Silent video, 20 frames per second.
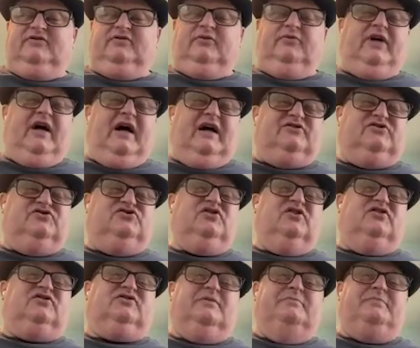So that's
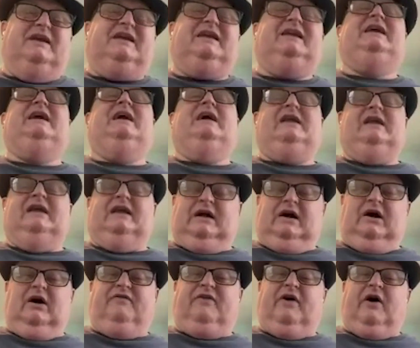just the
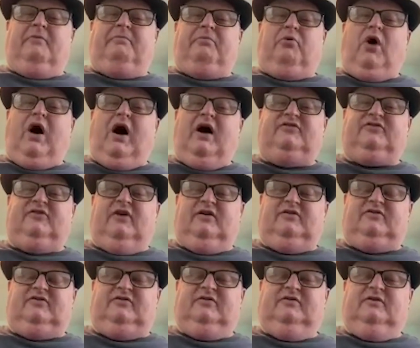beginning of our
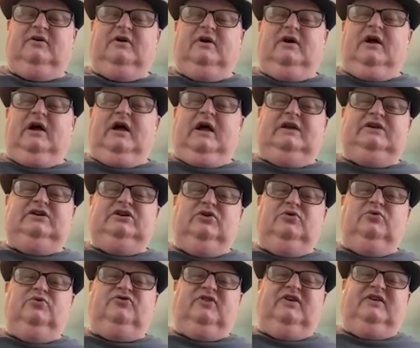process. And
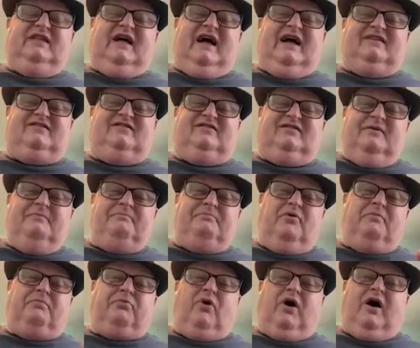using that
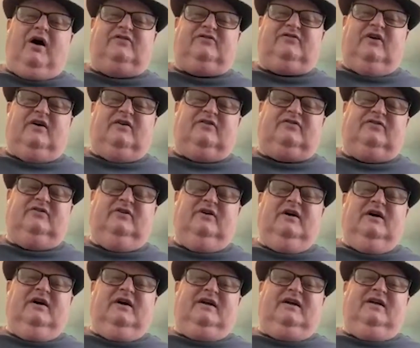simple process
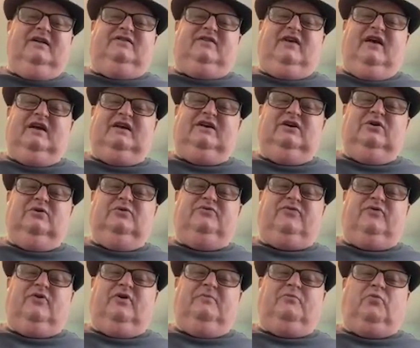can take you
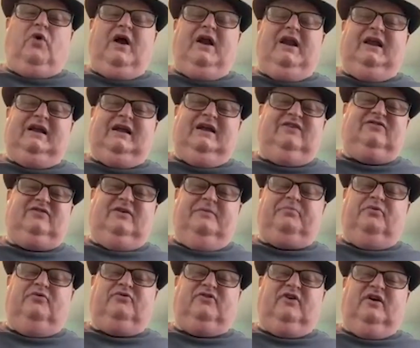from writing a
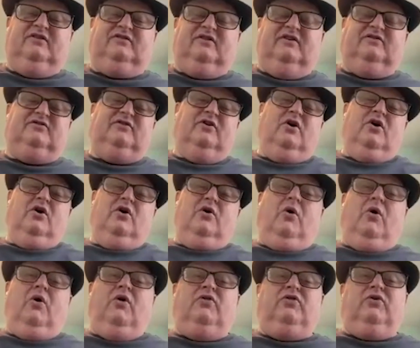simple sentence
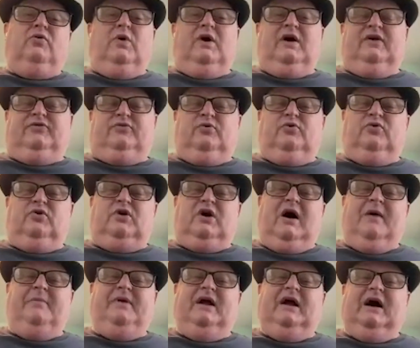all the way through
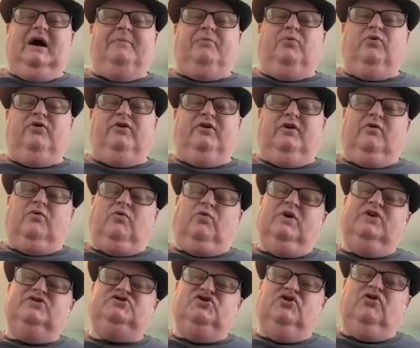coming up with an
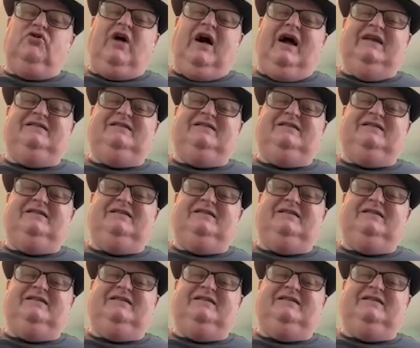original